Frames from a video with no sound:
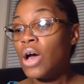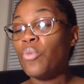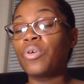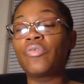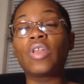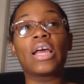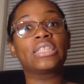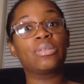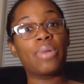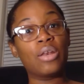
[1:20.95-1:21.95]
We feel like
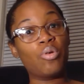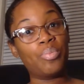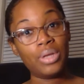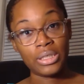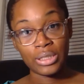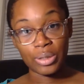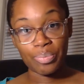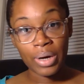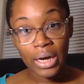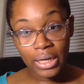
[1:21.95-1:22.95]
somebody will beat us to the
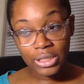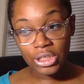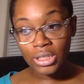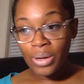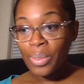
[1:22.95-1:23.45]
punch.